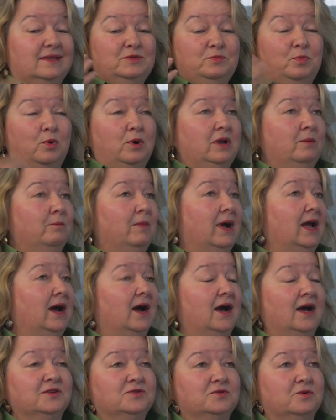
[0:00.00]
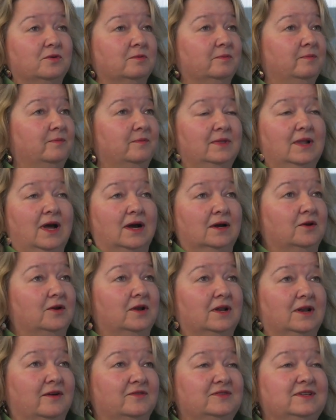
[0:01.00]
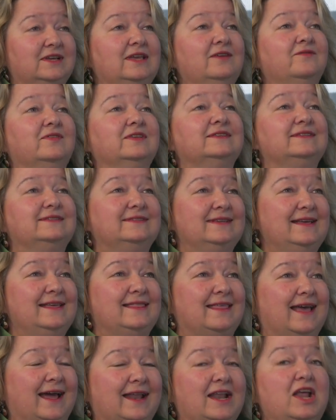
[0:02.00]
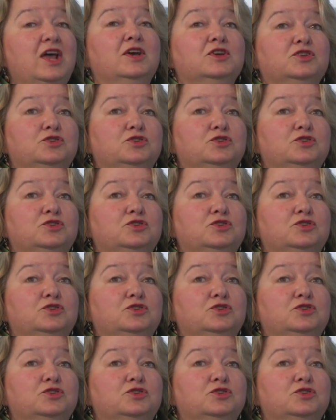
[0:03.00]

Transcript: this point, my eyes are not good enough to even see that.